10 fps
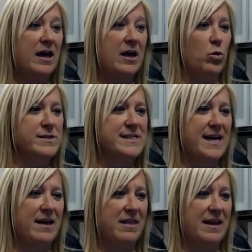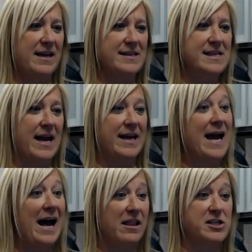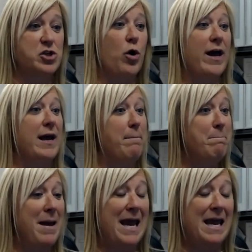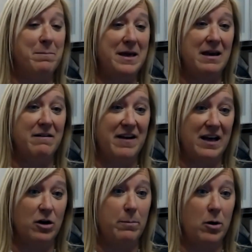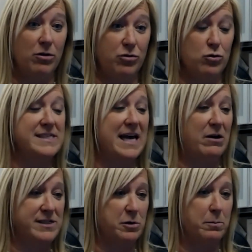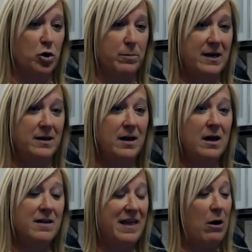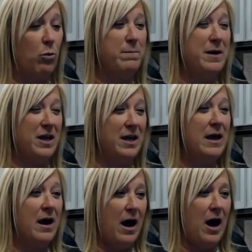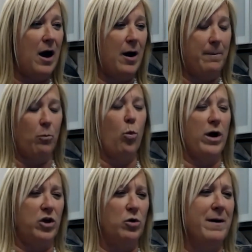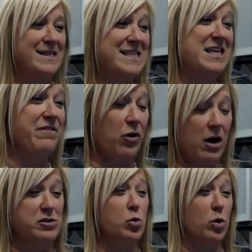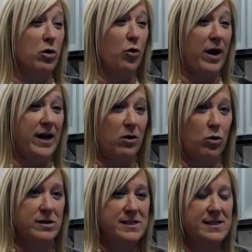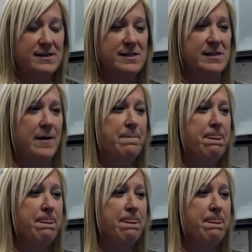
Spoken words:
It will say things like college credit may be available through South Suburban. That would be what you might see for our dual credit courses.